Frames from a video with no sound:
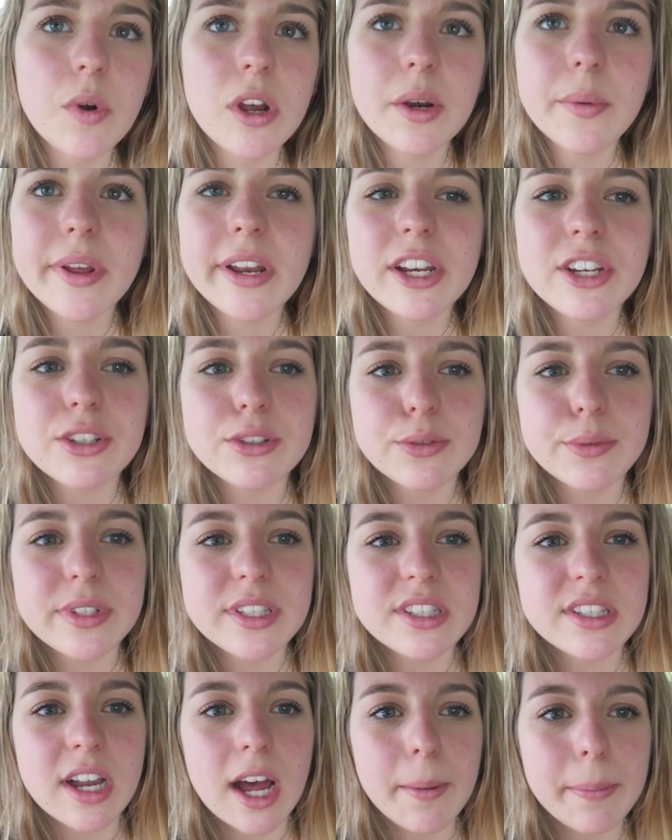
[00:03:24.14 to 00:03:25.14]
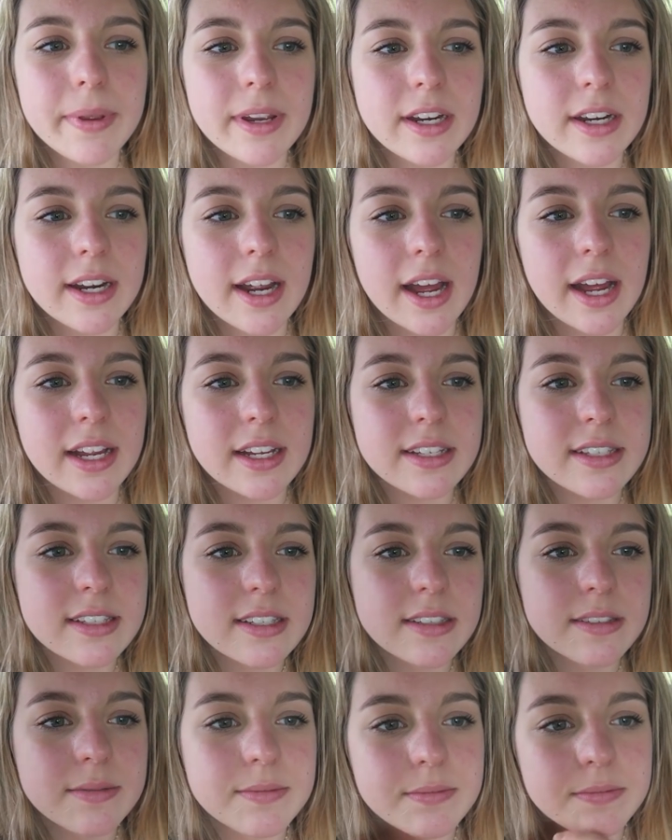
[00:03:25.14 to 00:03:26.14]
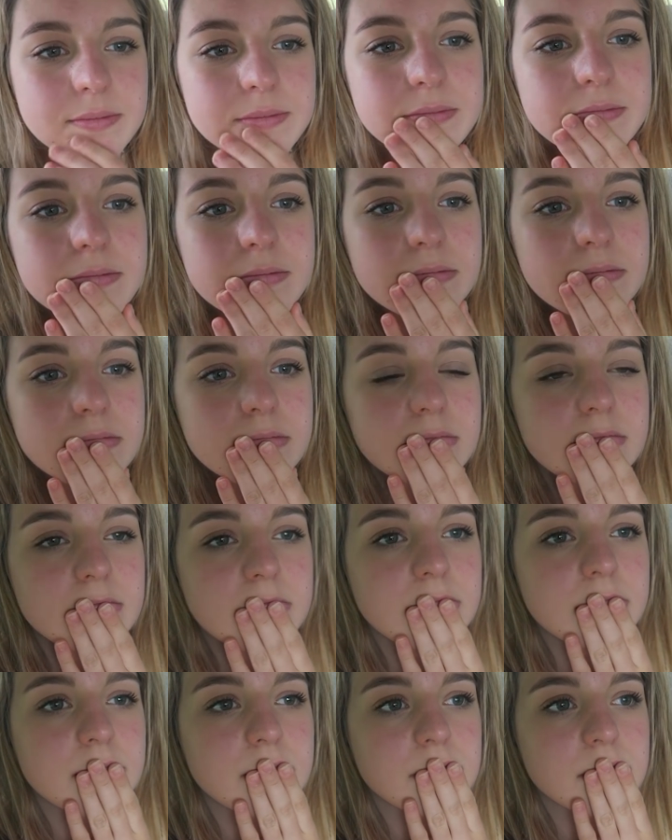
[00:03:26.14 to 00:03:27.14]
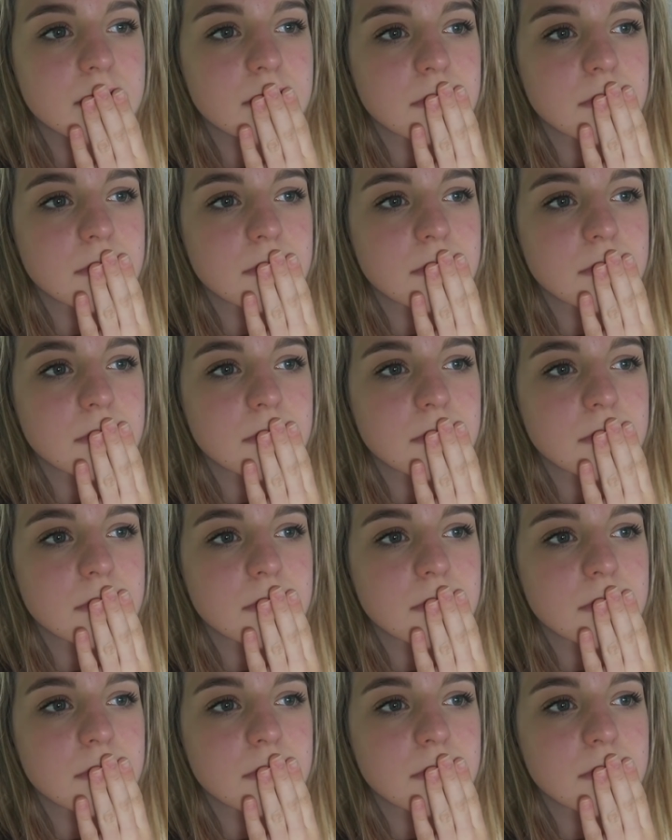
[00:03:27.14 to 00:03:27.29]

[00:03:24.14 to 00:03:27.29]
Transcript: What are we gonna do when we stop here, guys? We're not stopping. We're just,